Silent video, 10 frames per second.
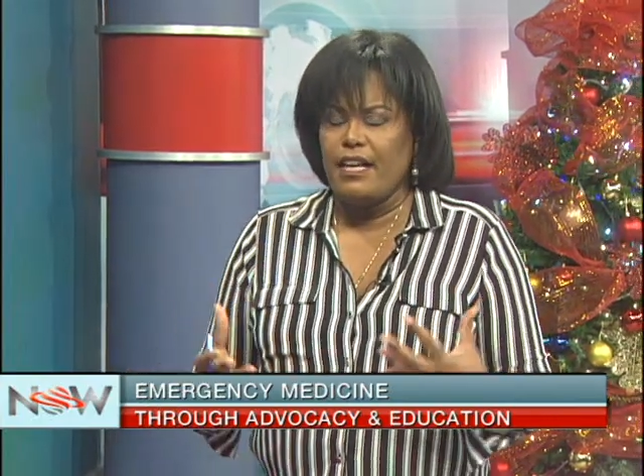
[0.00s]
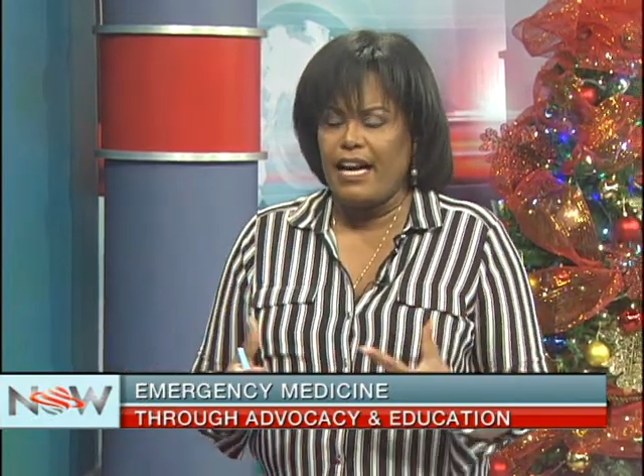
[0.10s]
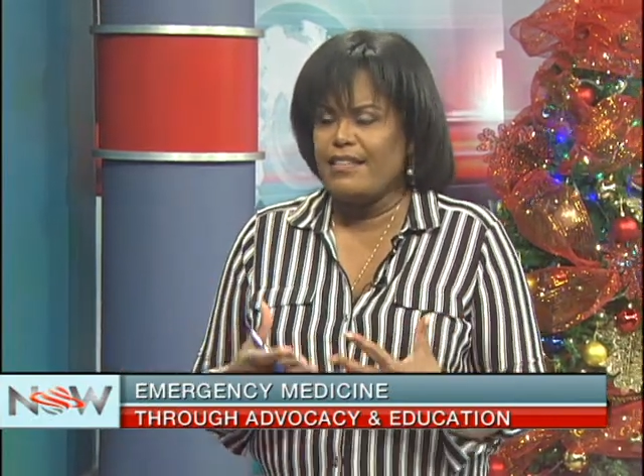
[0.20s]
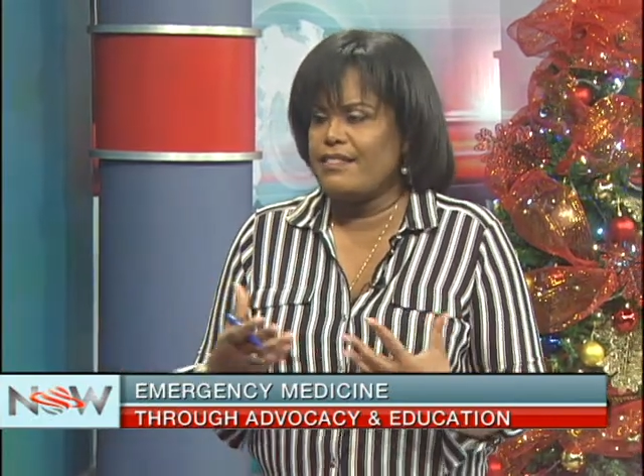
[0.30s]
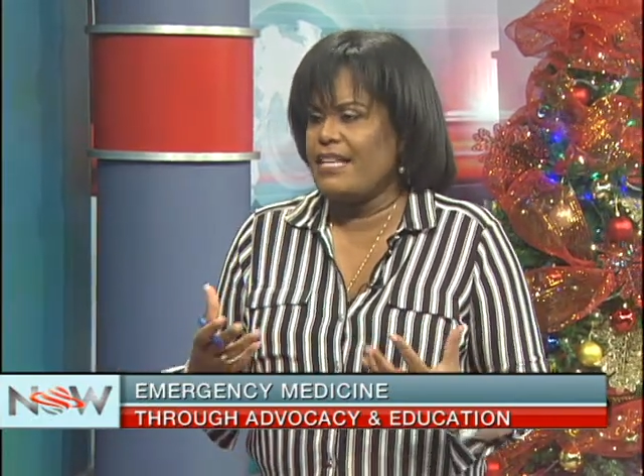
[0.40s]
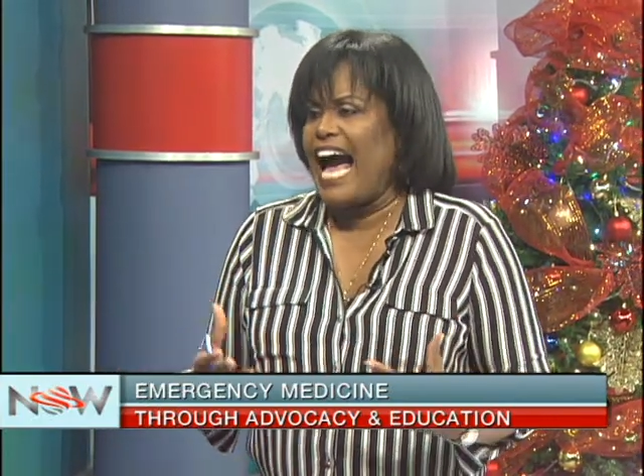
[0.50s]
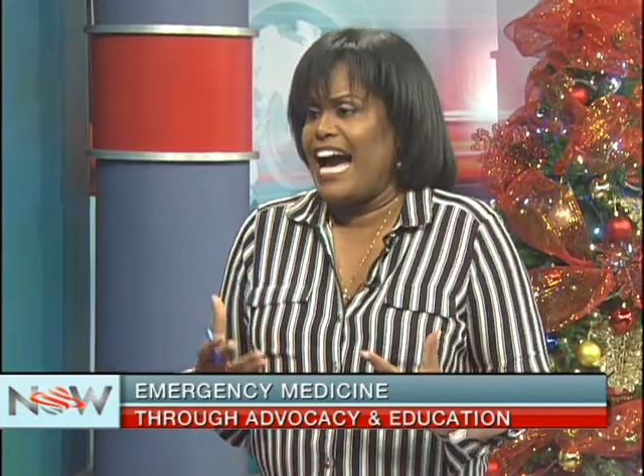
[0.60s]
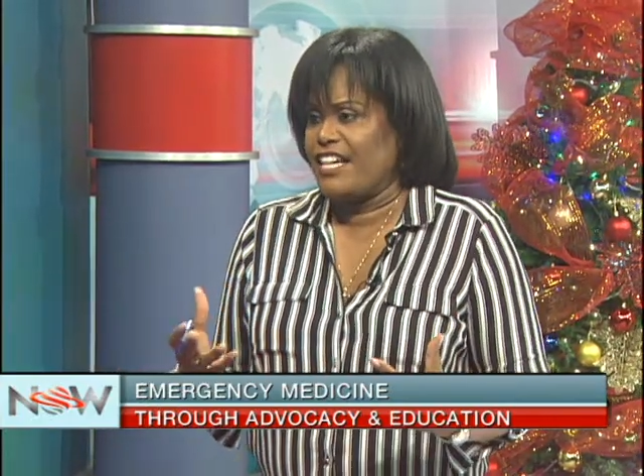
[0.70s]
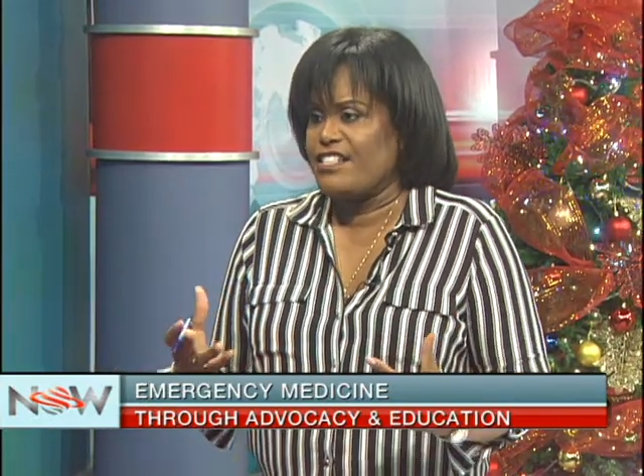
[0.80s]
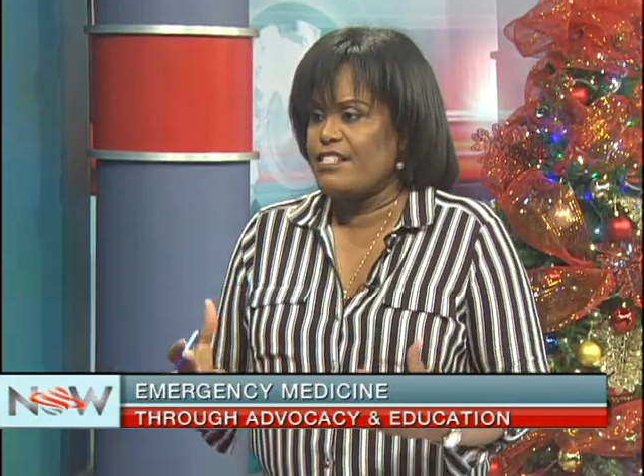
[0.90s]
angst,
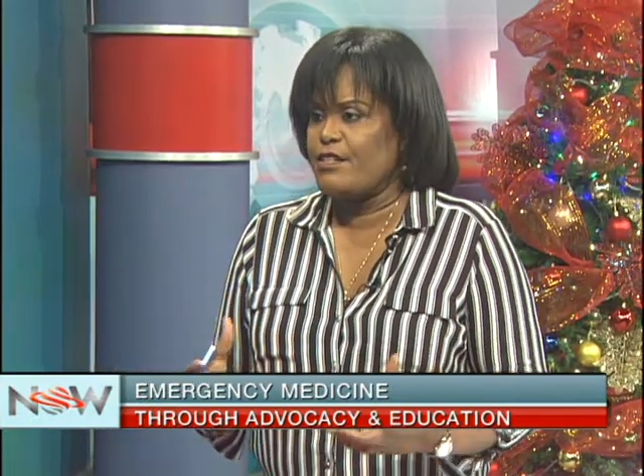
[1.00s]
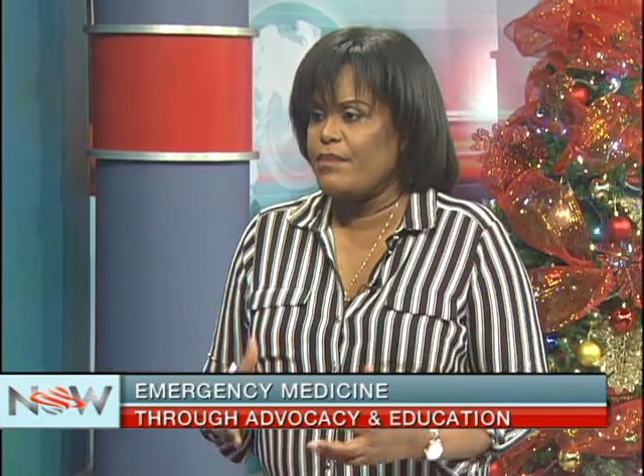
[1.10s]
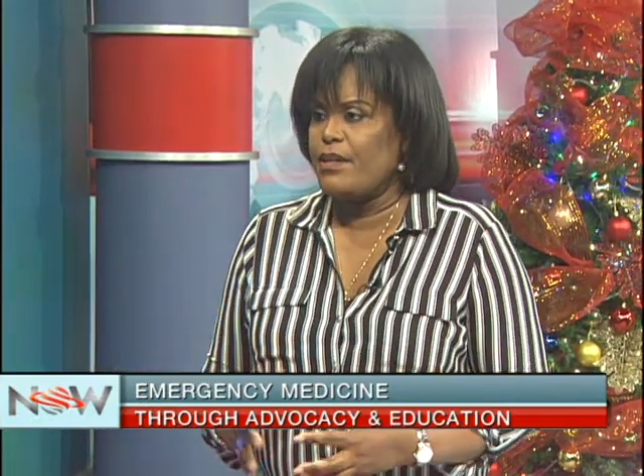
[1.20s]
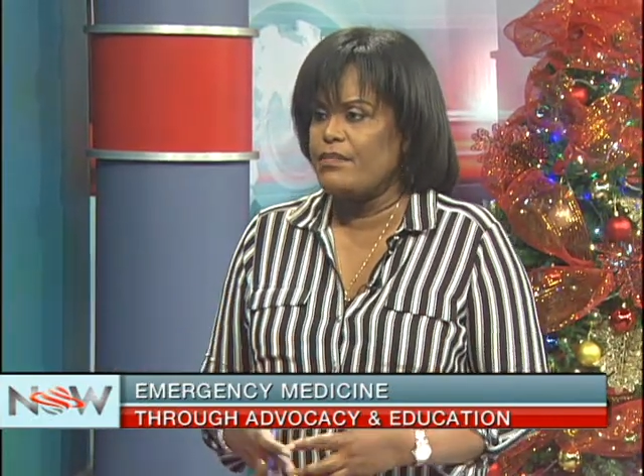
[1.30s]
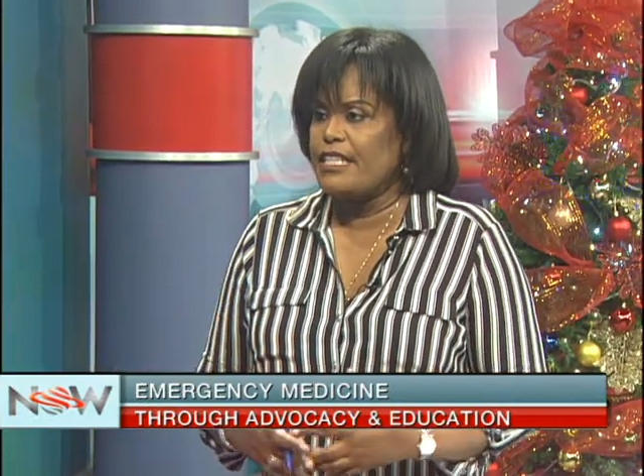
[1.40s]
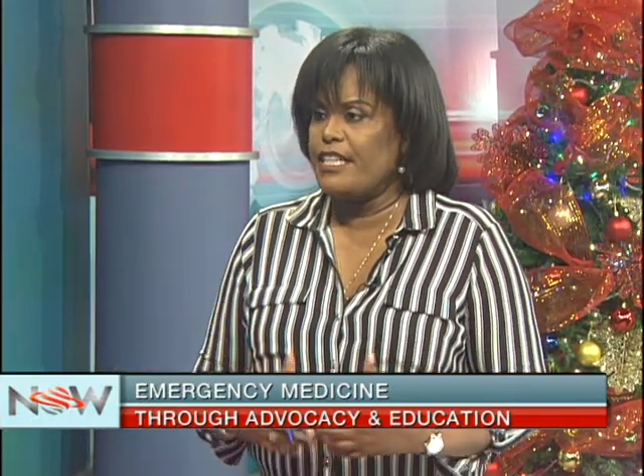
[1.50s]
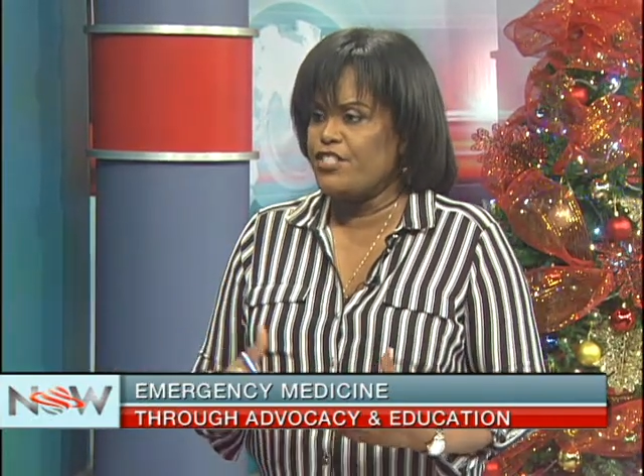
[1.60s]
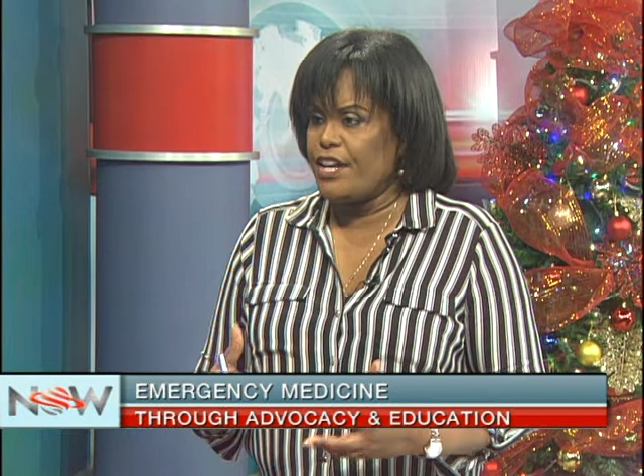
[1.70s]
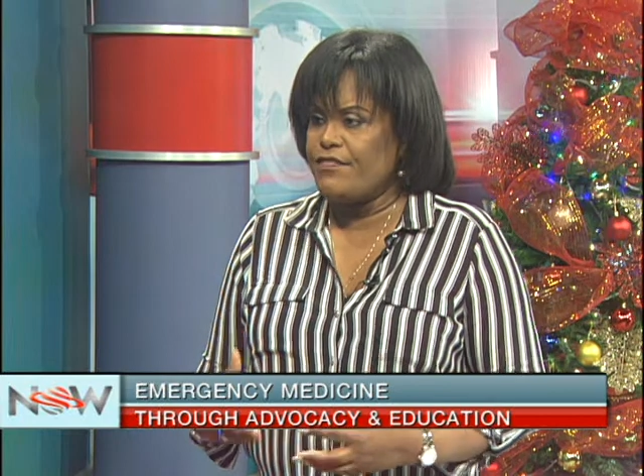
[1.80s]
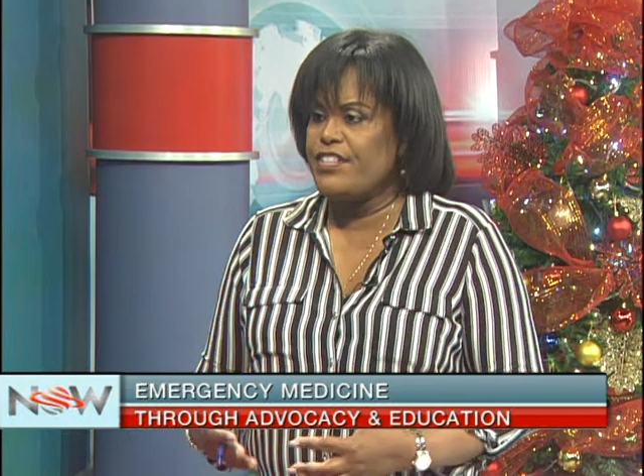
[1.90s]
angst about That's
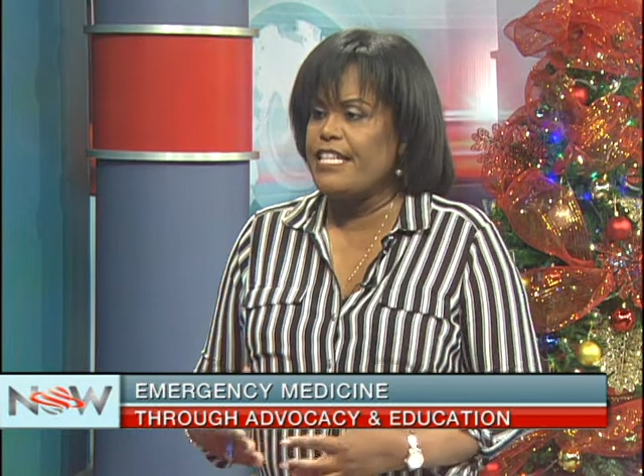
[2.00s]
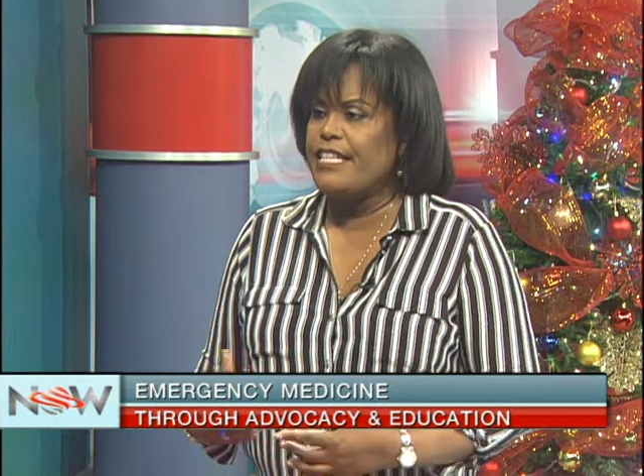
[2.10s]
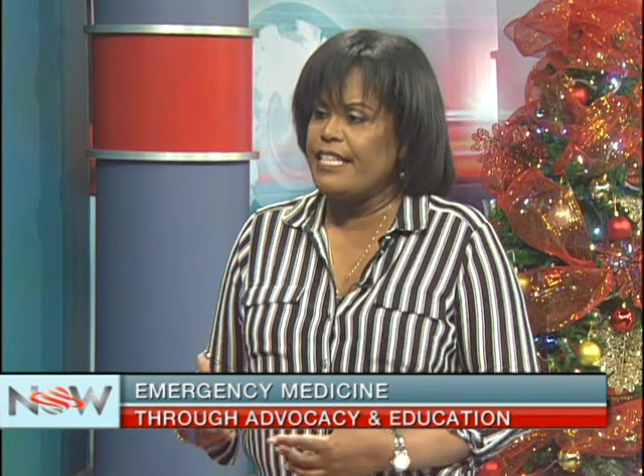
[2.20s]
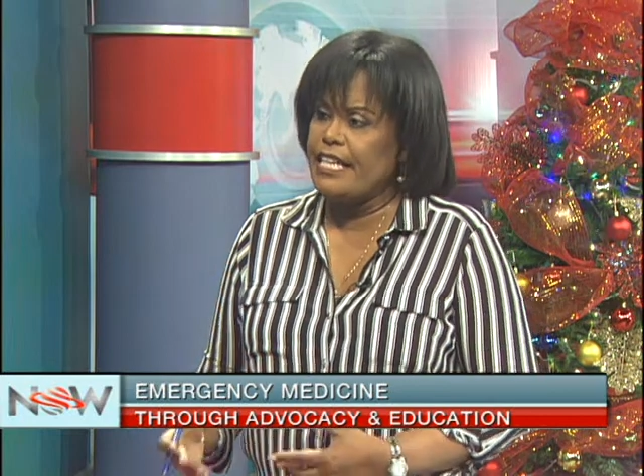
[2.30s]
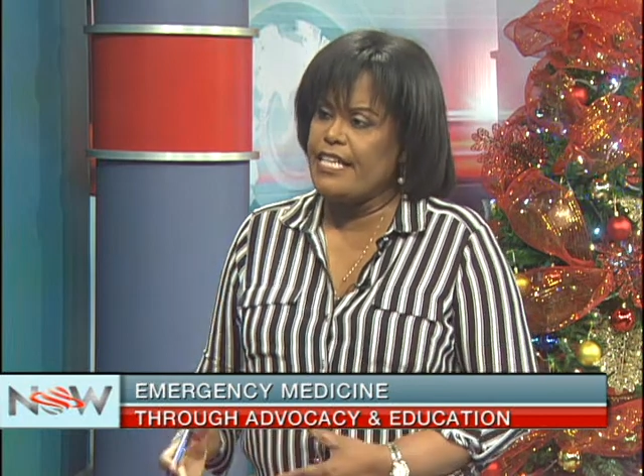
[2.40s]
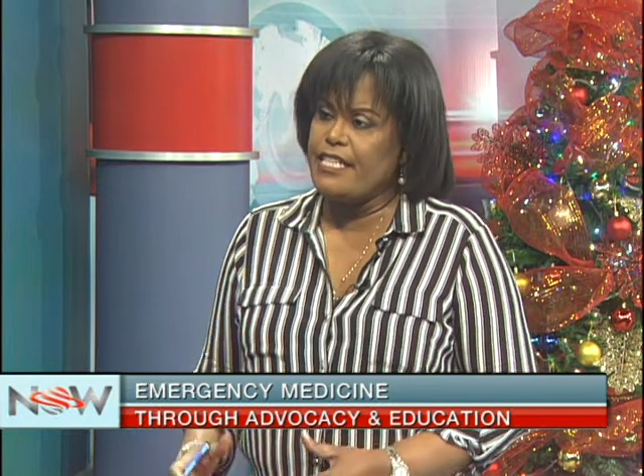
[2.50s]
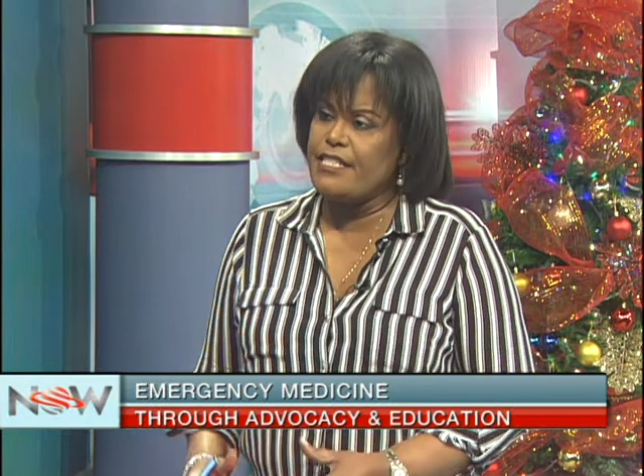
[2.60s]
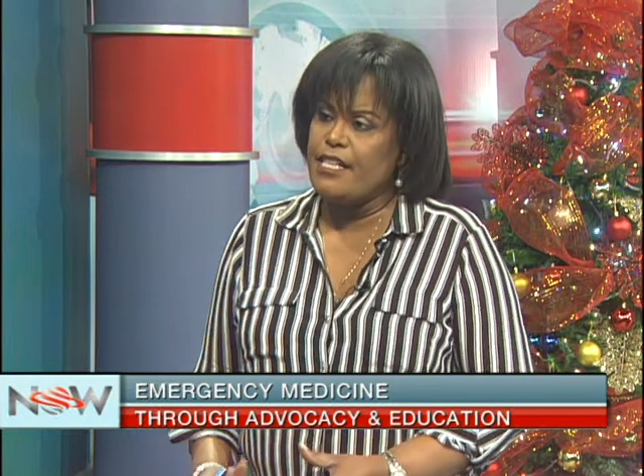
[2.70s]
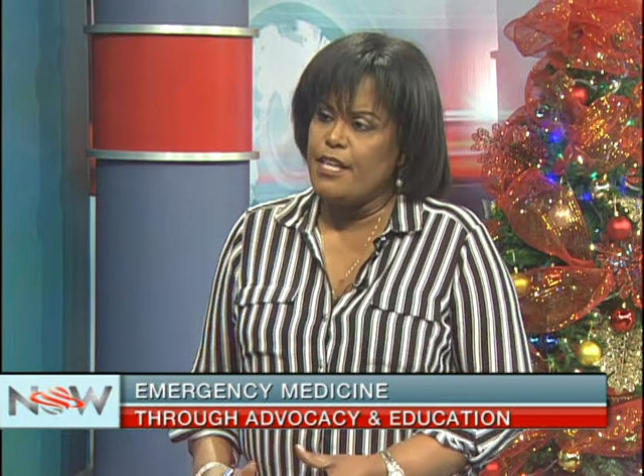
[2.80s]
HIV right. and AIDS.